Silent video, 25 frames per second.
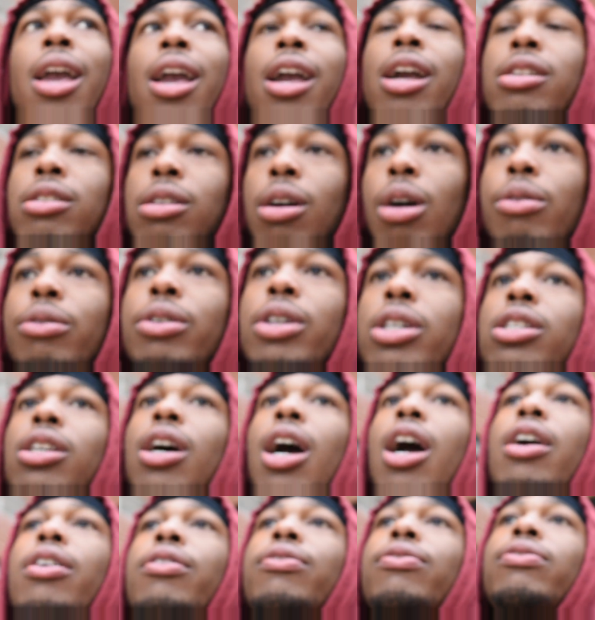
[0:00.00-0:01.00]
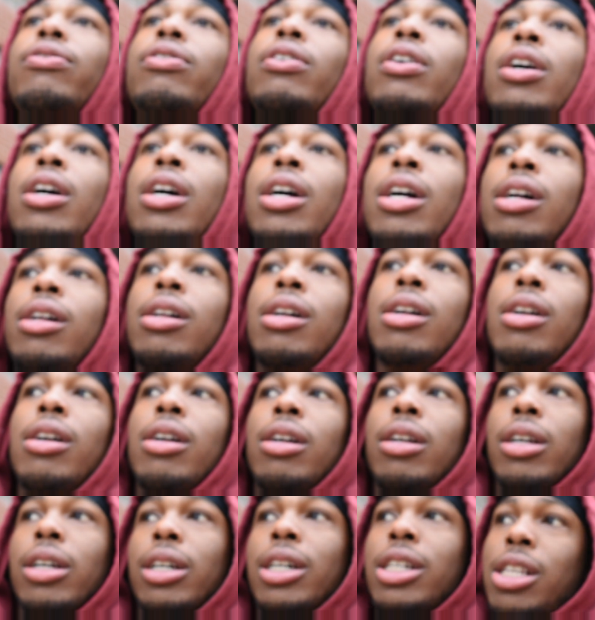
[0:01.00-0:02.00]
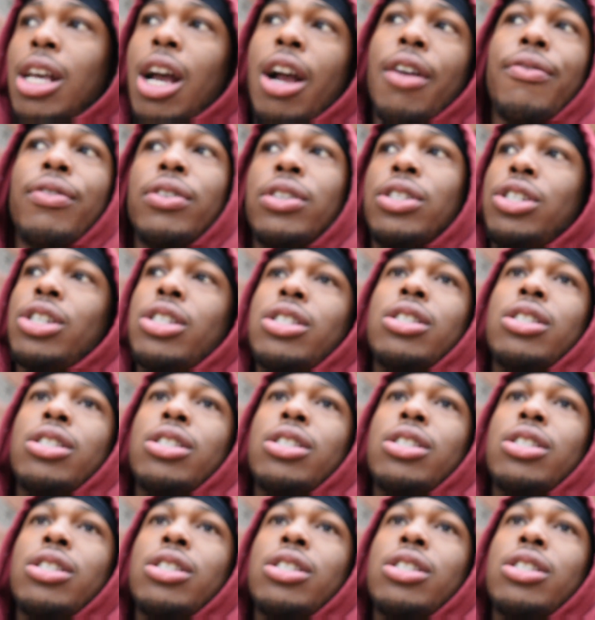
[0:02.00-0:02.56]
is on this earth because earth